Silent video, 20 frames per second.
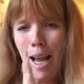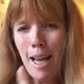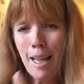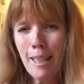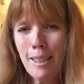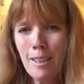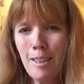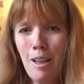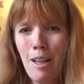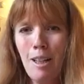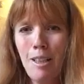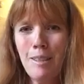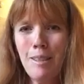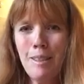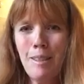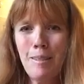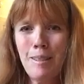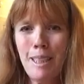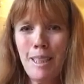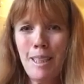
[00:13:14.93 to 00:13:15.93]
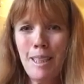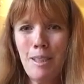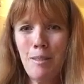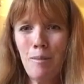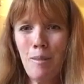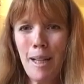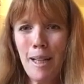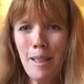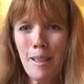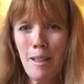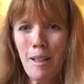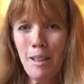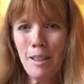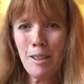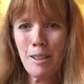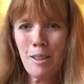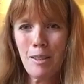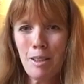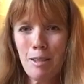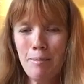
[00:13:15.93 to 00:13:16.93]
And he's also leading a
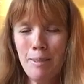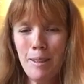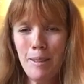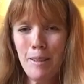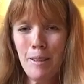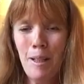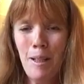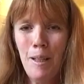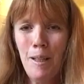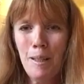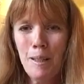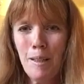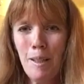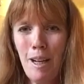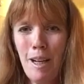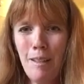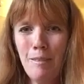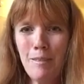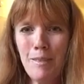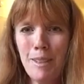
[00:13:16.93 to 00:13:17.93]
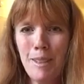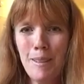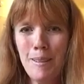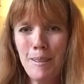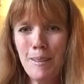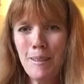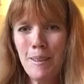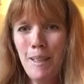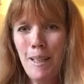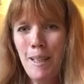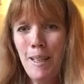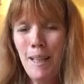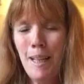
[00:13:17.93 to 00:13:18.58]
white-collar criminal conference